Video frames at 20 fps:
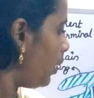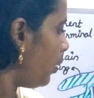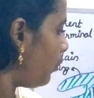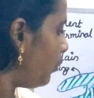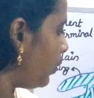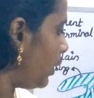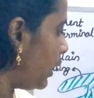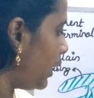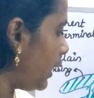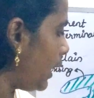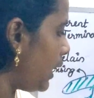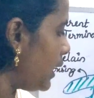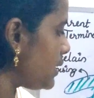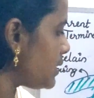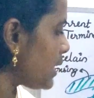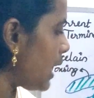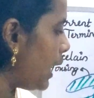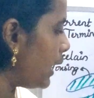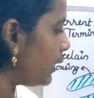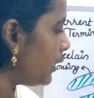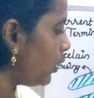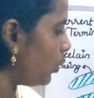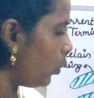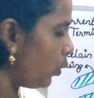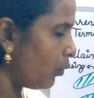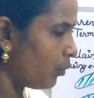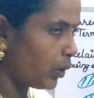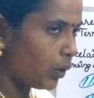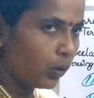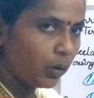whereas under
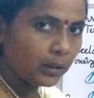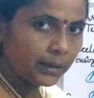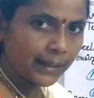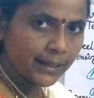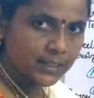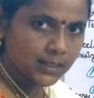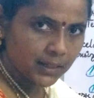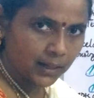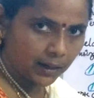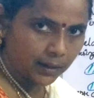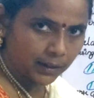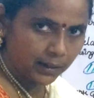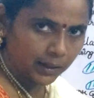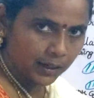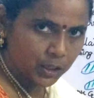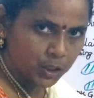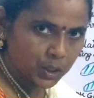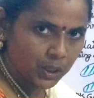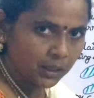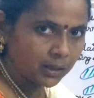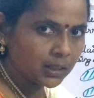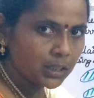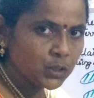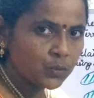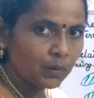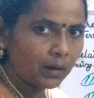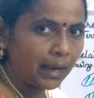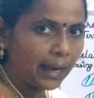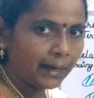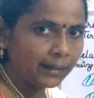over voltage condition this
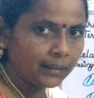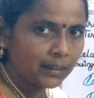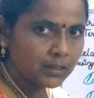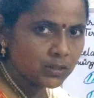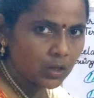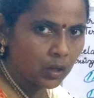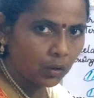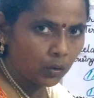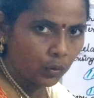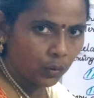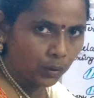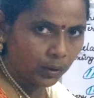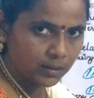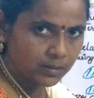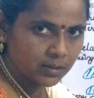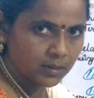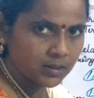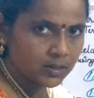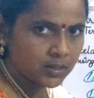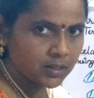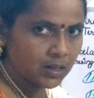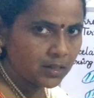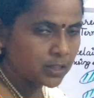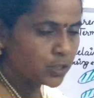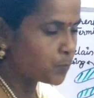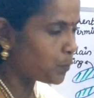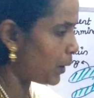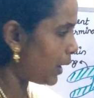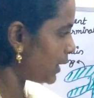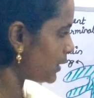will act as a low
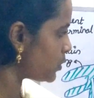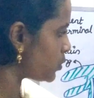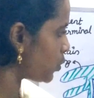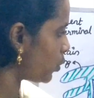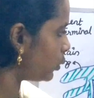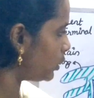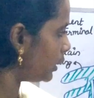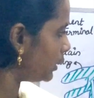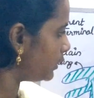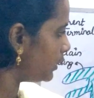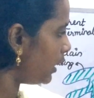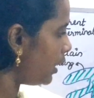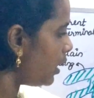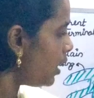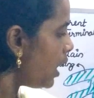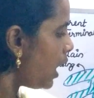resistance path so that the